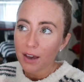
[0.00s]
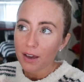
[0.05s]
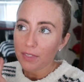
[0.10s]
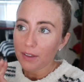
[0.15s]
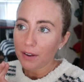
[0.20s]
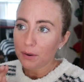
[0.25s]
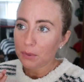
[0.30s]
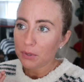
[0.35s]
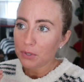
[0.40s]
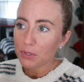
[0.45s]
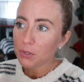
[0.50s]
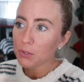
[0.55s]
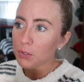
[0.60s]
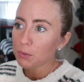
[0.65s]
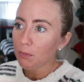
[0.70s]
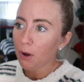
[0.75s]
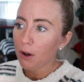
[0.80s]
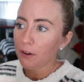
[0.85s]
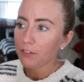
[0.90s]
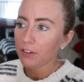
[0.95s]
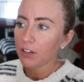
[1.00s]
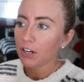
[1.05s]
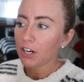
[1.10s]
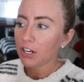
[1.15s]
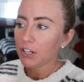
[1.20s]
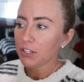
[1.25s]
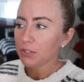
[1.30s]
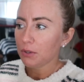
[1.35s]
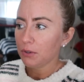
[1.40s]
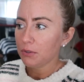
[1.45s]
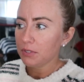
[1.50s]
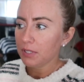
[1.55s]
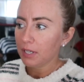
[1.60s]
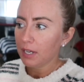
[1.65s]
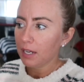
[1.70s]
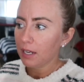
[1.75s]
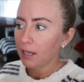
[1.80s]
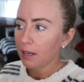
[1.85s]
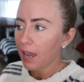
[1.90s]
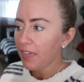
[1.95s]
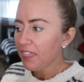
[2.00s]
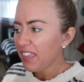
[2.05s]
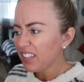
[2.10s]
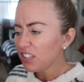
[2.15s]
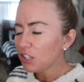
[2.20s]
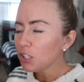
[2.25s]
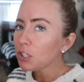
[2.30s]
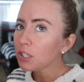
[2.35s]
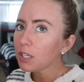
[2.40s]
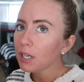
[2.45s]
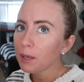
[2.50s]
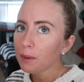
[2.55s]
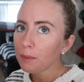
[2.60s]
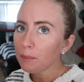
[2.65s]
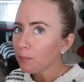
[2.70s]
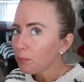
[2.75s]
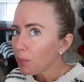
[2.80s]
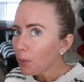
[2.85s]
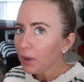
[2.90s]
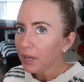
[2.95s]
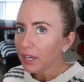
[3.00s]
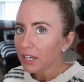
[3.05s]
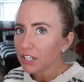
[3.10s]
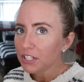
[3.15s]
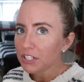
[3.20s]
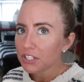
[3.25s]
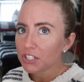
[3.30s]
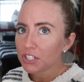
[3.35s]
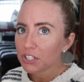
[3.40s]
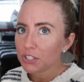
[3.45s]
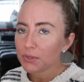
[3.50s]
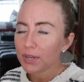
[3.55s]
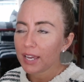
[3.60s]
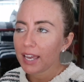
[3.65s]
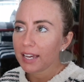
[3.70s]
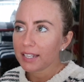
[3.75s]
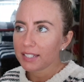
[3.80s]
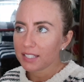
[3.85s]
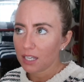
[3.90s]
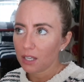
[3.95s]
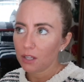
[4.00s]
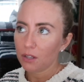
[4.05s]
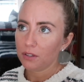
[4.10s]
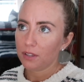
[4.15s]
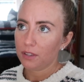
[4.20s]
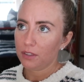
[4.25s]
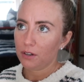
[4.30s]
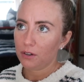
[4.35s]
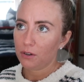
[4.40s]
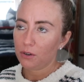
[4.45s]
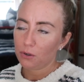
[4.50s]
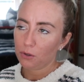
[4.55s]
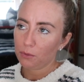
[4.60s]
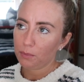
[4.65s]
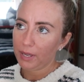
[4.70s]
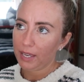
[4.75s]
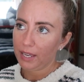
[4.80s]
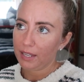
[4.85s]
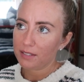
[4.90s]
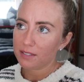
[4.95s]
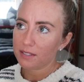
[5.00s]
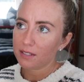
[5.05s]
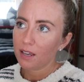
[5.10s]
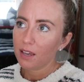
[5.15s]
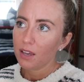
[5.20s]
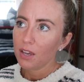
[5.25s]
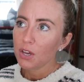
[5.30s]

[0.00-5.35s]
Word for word: They were too small for her, so I was like, and they look boyish. You can't tell that they're girl pants.